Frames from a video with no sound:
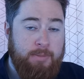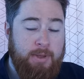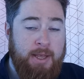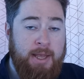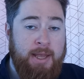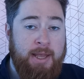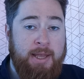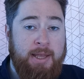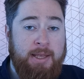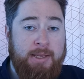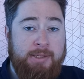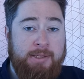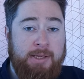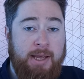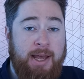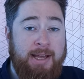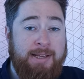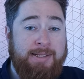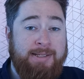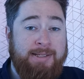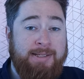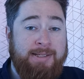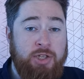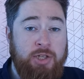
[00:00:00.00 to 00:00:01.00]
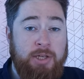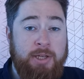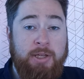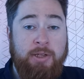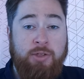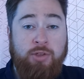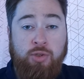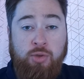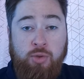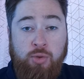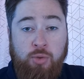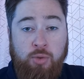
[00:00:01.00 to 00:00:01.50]
is essentially a
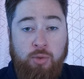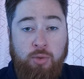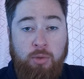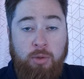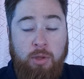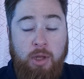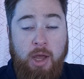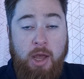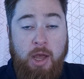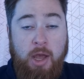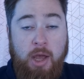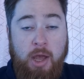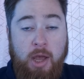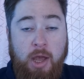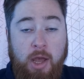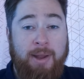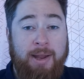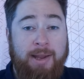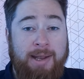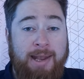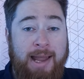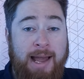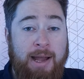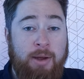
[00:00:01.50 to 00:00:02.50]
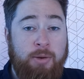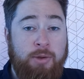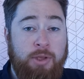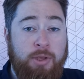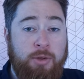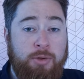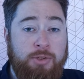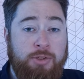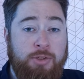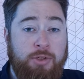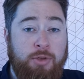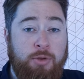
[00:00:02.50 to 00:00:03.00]
tool that will allow
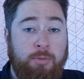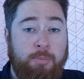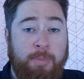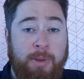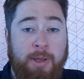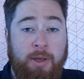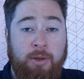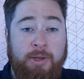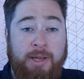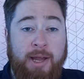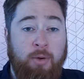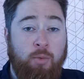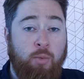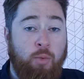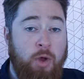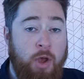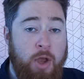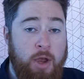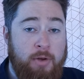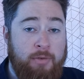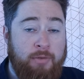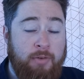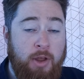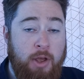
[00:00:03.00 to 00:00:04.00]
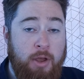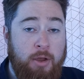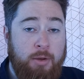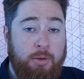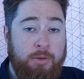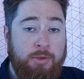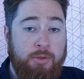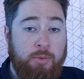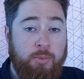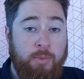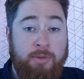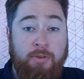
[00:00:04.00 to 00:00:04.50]
you to build out
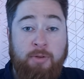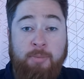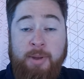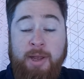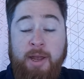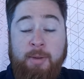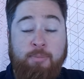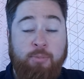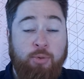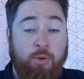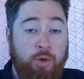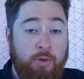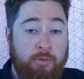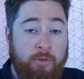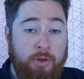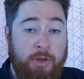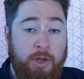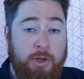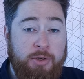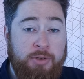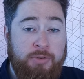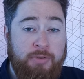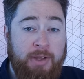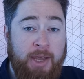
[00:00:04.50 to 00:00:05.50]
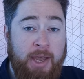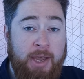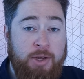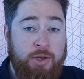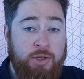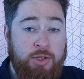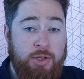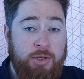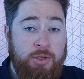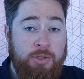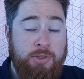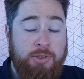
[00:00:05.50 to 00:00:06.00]
workflows, whether it be approval
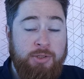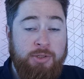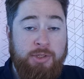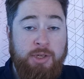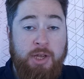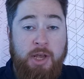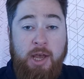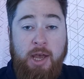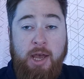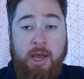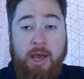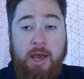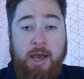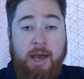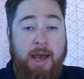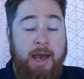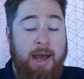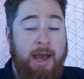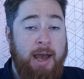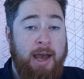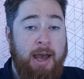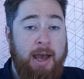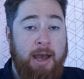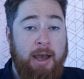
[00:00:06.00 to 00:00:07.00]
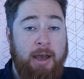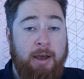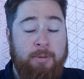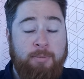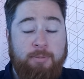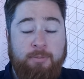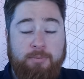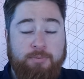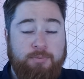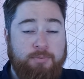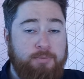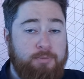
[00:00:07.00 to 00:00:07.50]
notifications,
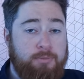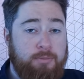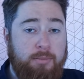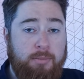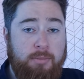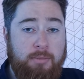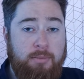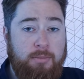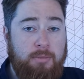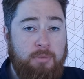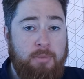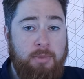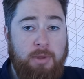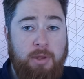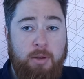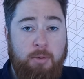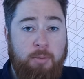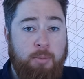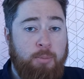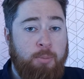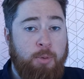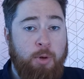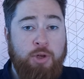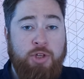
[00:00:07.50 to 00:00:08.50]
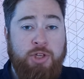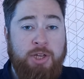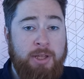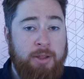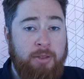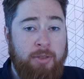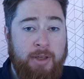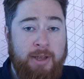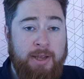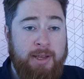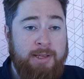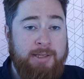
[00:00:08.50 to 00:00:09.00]
um, pushing
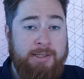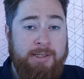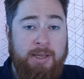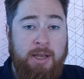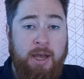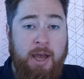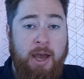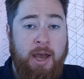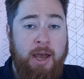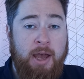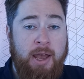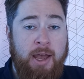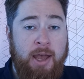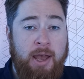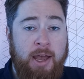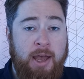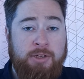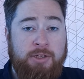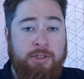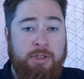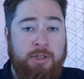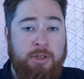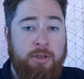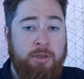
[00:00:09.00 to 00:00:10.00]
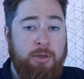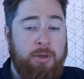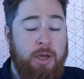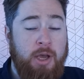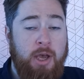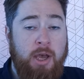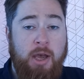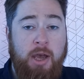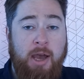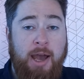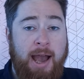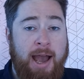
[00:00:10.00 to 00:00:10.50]
things uh, into
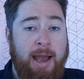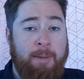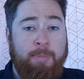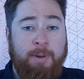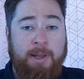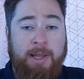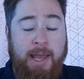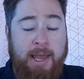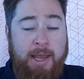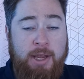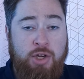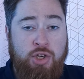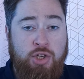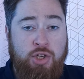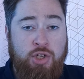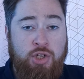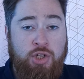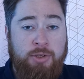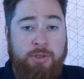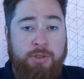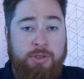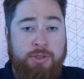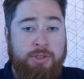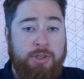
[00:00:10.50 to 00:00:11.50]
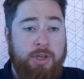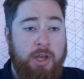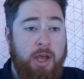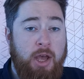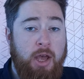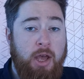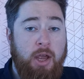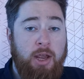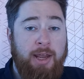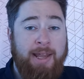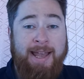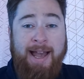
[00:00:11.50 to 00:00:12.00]
applications,
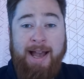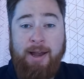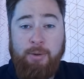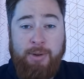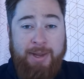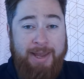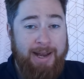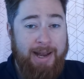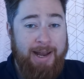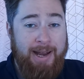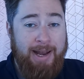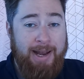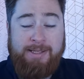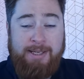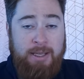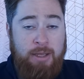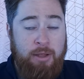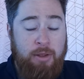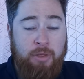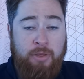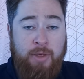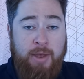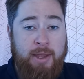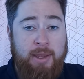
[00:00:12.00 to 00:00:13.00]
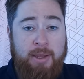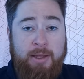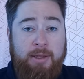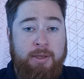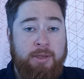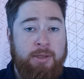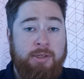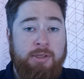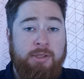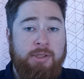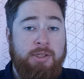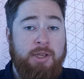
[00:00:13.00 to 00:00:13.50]
calculating
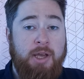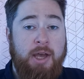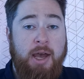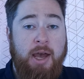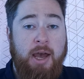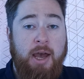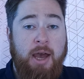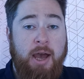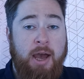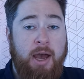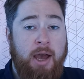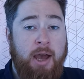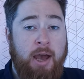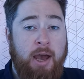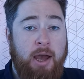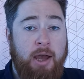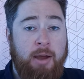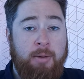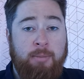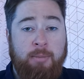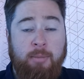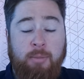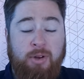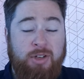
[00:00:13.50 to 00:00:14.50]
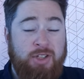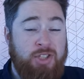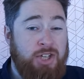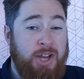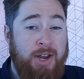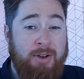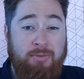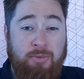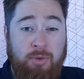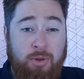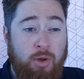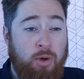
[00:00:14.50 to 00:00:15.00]
things, um,
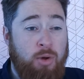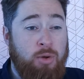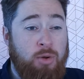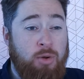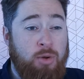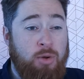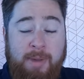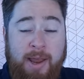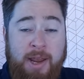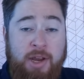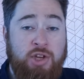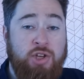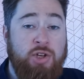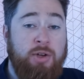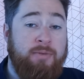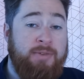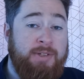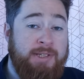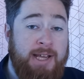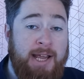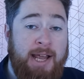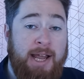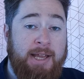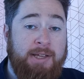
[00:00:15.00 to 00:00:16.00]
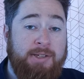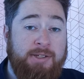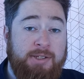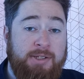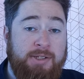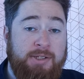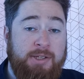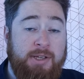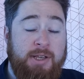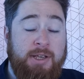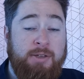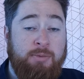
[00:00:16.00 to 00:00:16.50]
general automation of
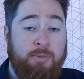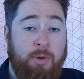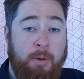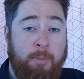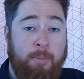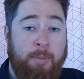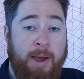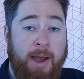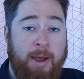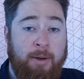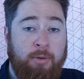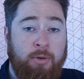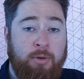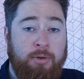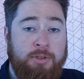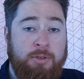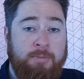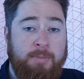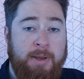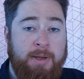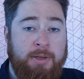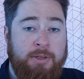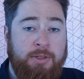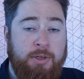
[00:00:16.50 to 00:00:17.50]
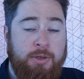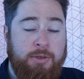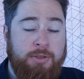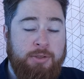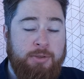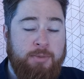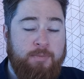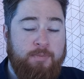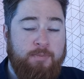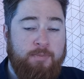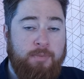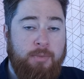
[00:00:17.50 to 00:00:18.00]
tasks is what Power Automate
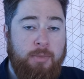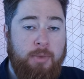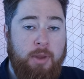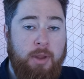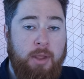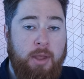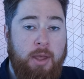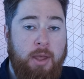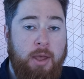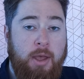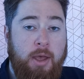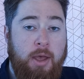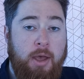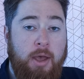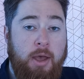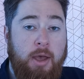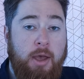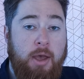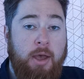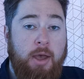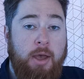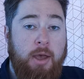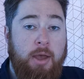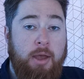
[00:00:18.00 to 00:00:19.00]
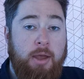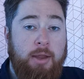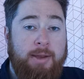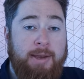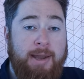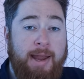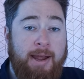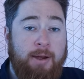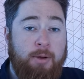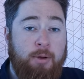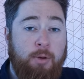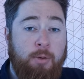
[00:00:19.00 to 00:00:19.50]
does.
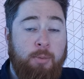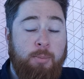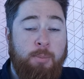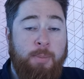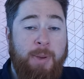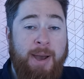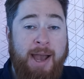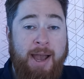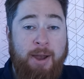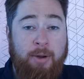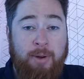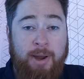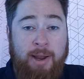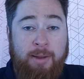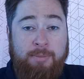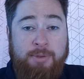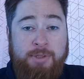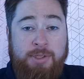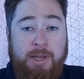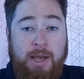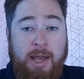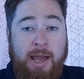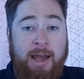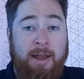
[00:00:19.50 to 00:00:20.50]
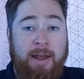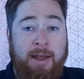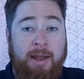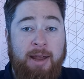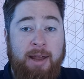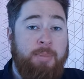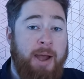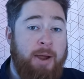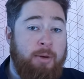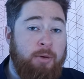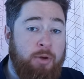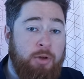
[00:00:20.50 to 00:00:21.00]
Now, Power Apps
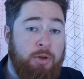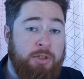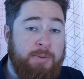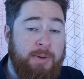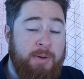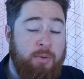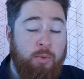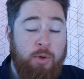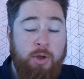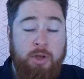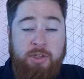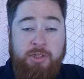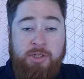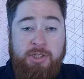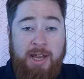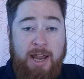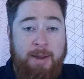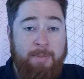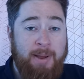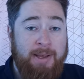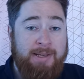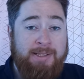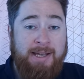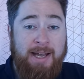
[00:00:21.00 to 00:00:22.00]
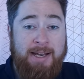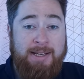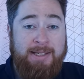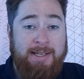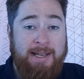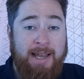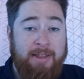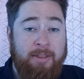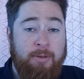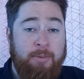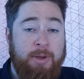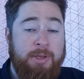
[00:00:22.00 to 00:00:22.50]
and Power Automate work side by side
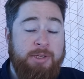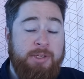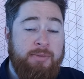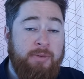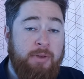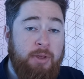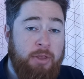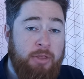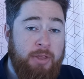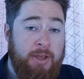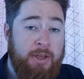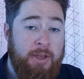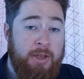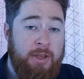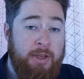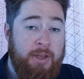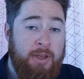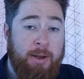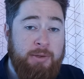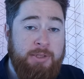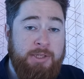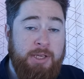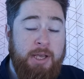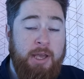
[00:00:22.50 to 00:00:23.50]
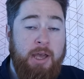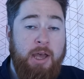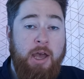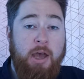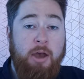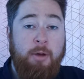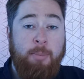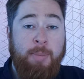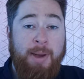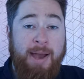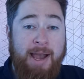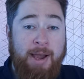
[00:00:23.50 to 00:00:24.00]
together because if you think about it,
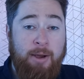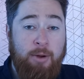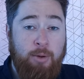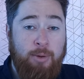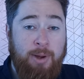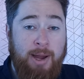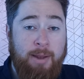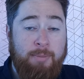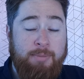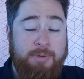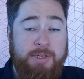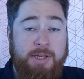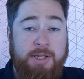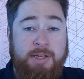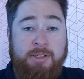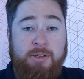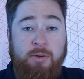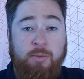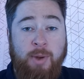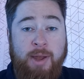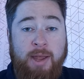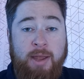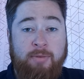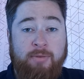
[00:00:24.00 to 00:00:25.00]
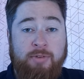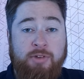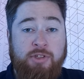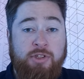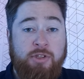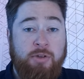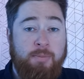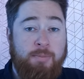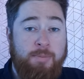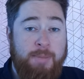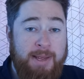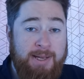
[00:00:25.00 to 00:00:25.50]
Power Apps is a way of
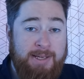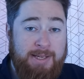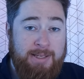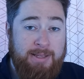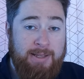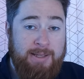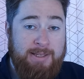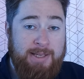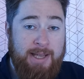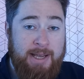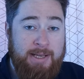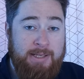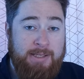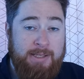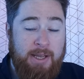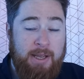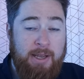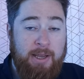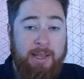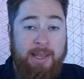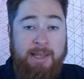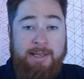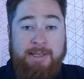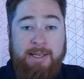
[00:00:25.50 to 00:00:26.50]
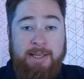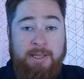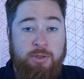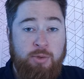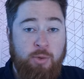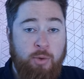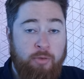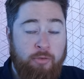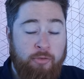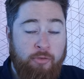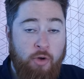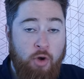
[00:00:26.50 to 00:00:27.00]
submitting the data, getting
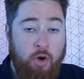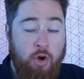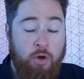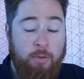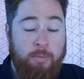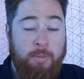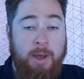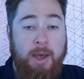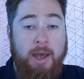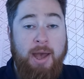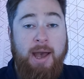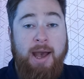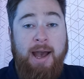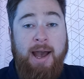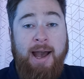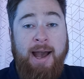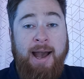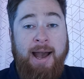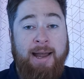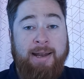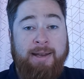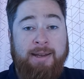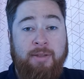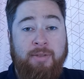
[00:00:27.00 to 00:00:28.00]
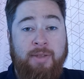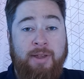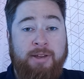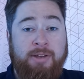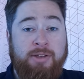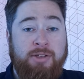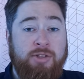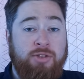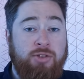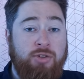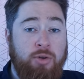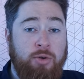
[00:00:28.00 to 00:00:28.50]
into a form, and
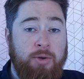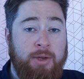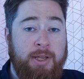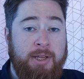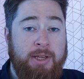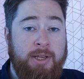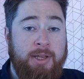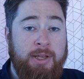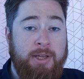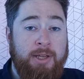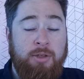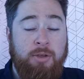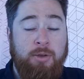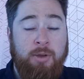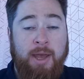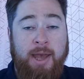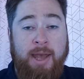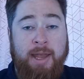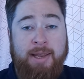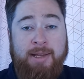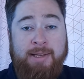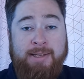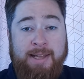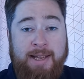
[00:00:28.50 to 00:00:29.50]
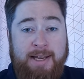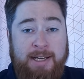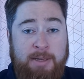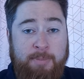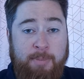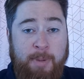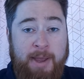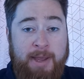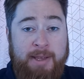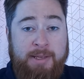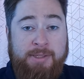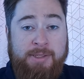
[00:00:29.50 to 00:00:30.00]
then storing into a
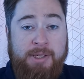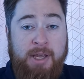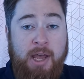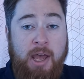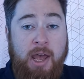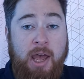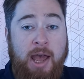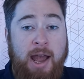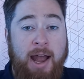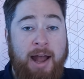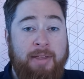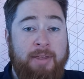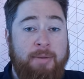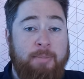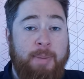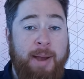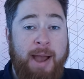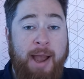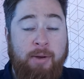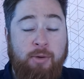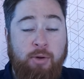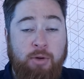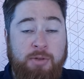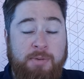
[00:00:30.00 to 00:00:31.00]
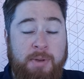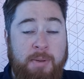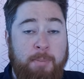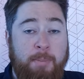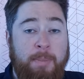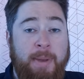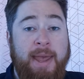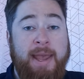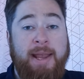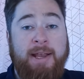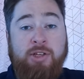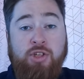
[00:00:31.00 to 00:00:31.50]
database. And then Power Automate
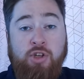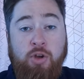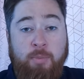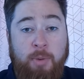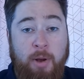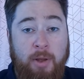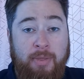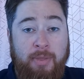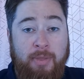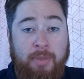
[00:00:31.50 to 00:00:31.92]
picks up on